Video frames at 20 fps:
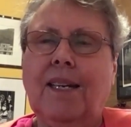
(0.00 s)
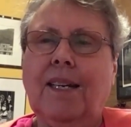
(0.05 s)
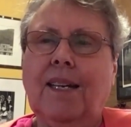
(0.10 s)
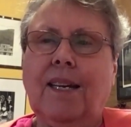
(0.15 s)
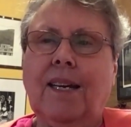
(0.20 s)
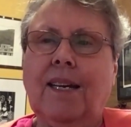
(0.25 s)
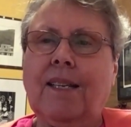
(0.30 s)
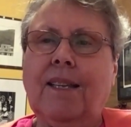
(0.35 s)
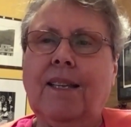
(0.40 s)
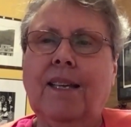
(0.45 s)

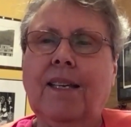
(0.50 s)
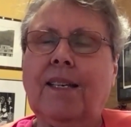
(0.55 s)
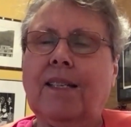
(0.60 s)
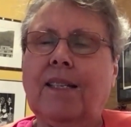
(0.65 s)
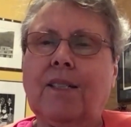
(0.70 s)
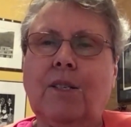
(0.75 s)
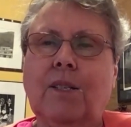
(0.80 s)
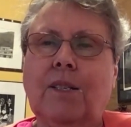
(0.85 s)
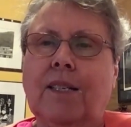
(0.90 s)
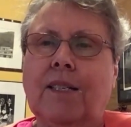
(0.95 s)
I think
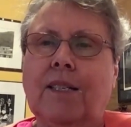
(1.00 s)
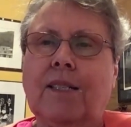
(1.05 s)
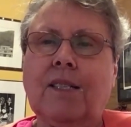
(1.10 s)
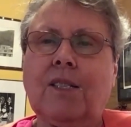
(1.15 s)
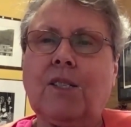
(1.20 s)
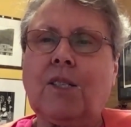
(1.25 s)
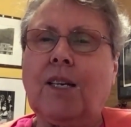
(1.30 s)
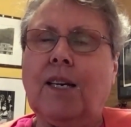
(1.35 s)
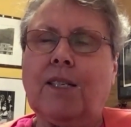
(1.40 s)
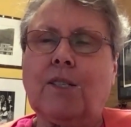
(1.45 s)
it
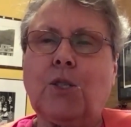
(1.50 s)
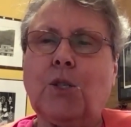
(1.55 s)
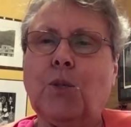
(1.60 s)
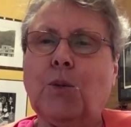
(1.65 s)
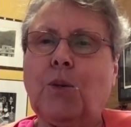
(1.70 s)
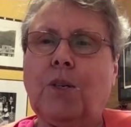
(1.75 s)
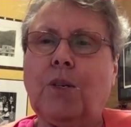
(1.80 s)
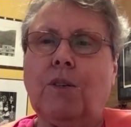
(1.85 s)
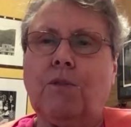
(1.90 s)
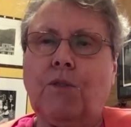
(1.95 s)
just got so
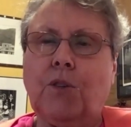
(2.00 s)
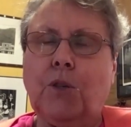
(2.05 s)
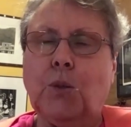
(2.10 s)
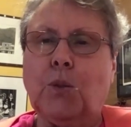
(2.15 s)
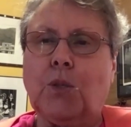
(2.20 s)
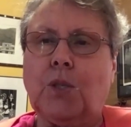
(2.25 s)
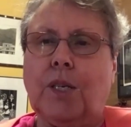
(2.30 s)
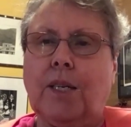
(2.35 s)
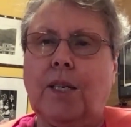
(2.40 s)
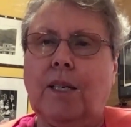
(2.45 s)

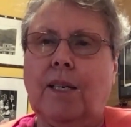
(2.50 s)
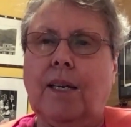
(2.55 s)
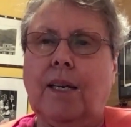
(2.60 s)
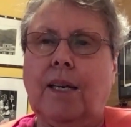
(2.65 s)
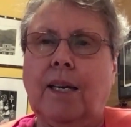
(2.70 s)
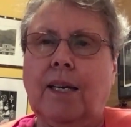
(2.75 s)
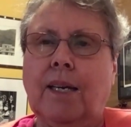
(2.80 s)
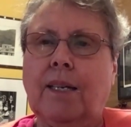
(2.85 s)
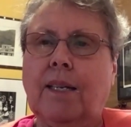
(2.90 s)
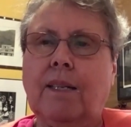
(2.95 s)
confusing,
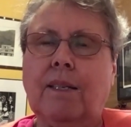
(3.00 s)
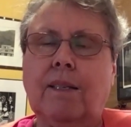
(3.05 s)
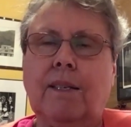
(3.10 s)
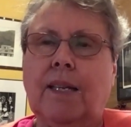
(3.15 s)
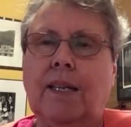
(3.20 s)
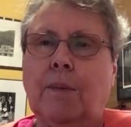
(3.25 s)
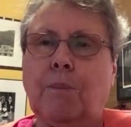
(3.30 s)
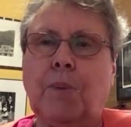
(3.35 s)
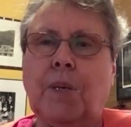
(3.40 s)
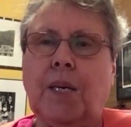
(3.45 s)
and
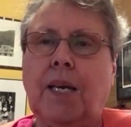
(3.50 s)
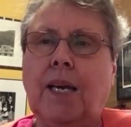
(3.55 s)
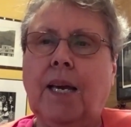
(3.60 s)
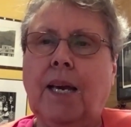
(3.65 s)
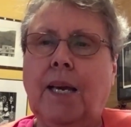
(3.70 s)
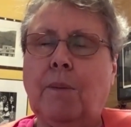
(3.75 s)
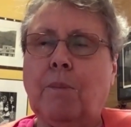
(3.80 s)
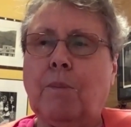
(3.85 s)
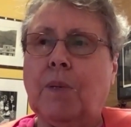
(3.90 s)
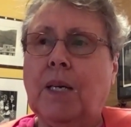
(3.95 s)
it
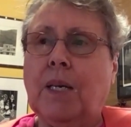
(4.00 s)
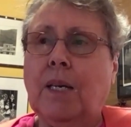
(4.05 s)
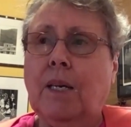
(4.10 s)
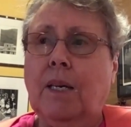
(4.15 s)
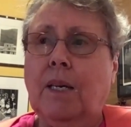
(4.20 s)
became,